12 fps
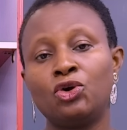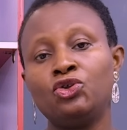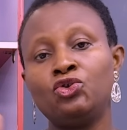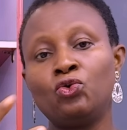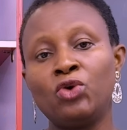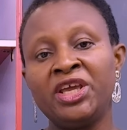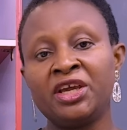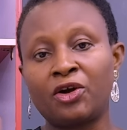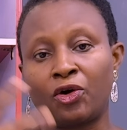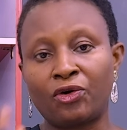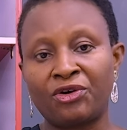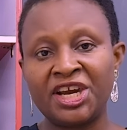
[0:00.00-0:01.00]
you
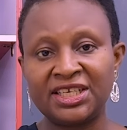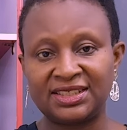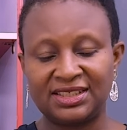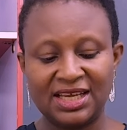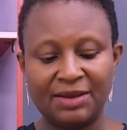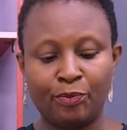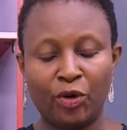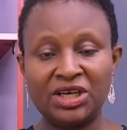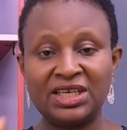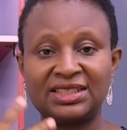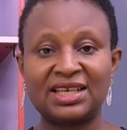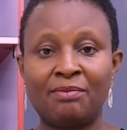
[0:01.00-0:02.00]
increase the
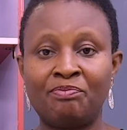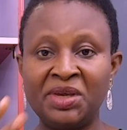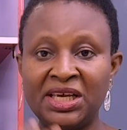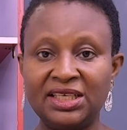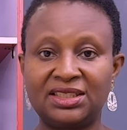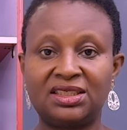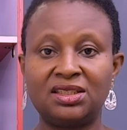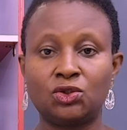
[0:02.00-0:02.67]
body's ability